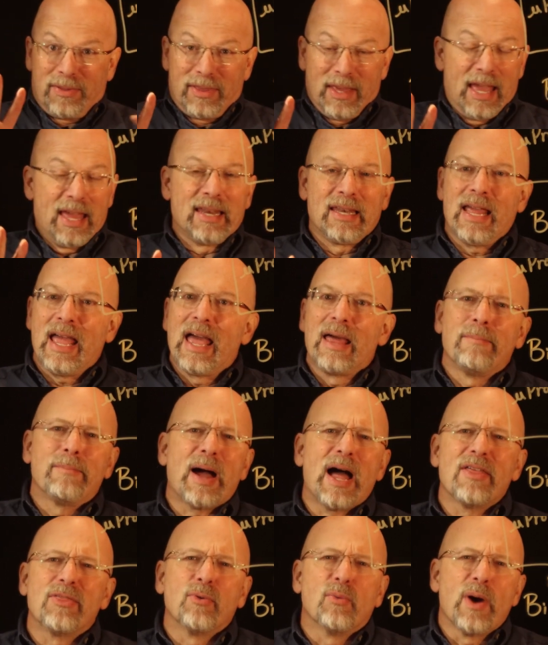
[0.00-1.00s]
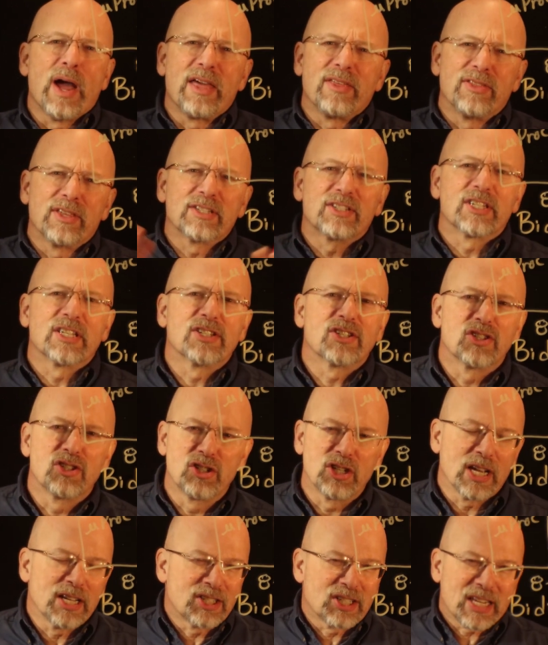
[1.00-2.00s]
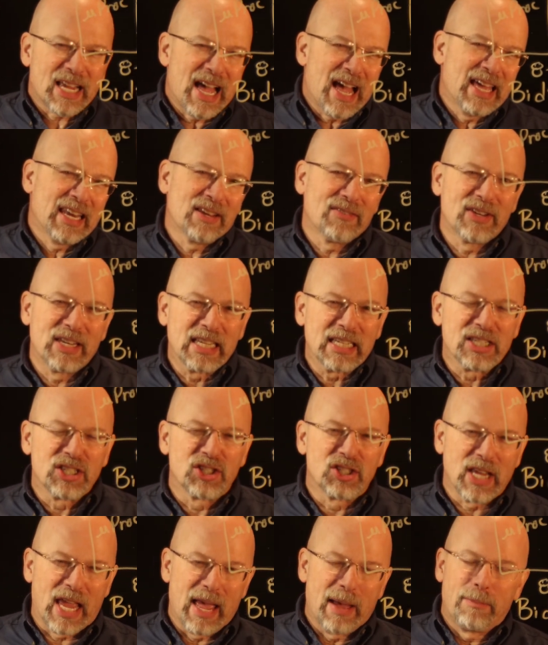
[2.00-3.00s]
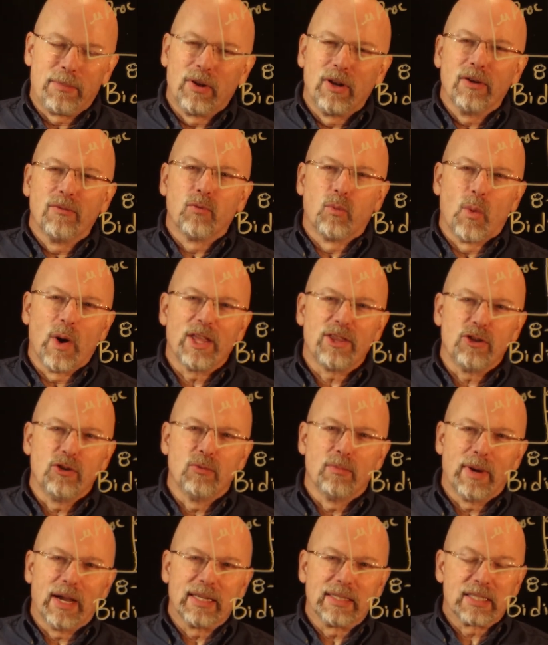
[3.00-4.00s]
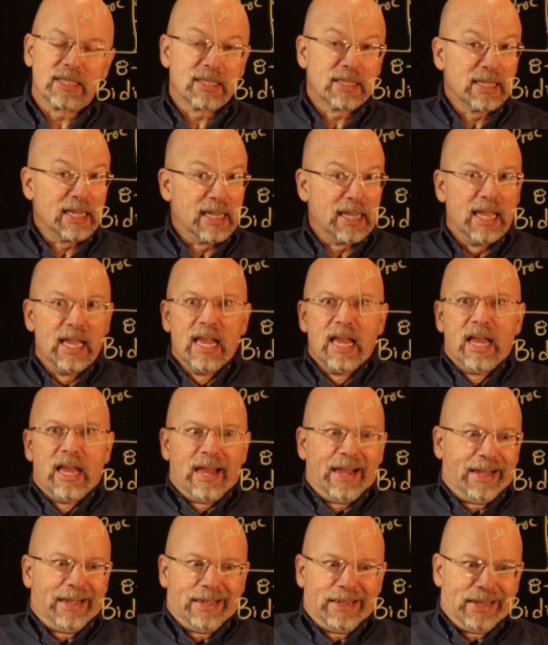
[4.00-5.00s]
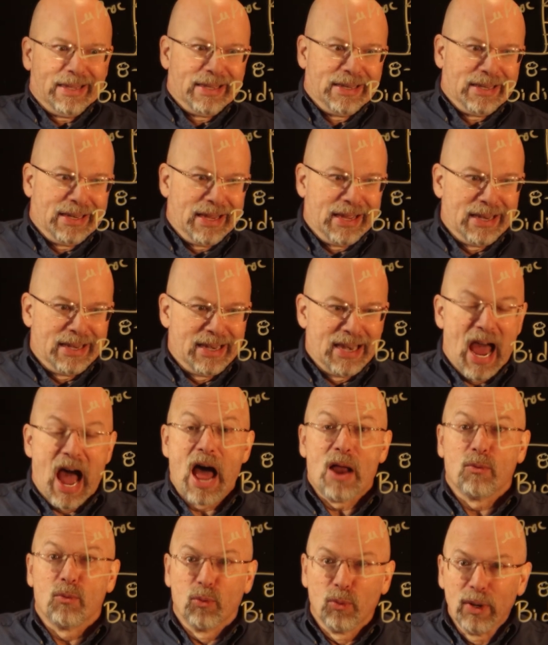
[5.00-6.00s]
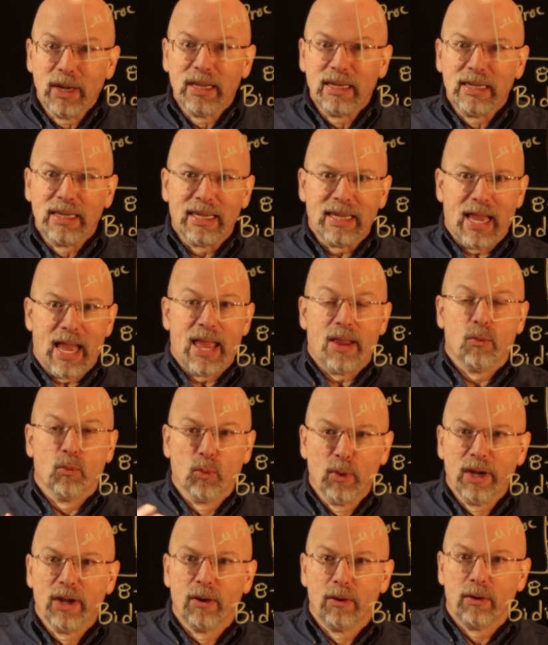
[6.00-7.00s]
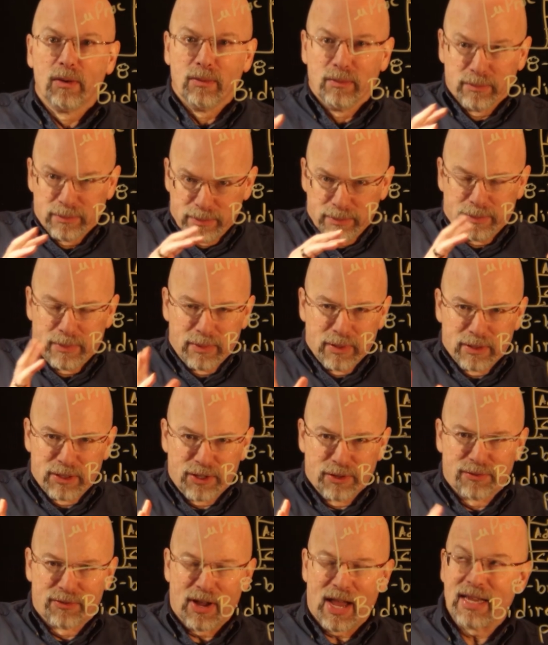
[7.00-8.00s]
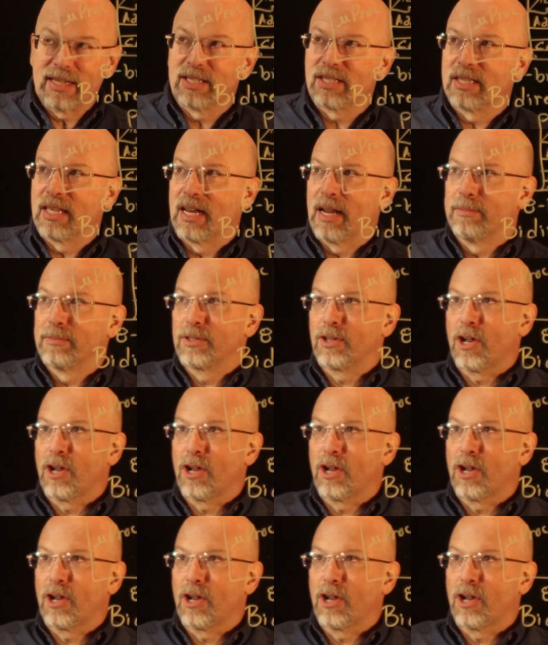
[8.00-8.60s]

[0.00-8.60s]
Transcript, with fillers: And, and by the way, this is just kind of an example of what you might see uh, and, and not really a real device that I'm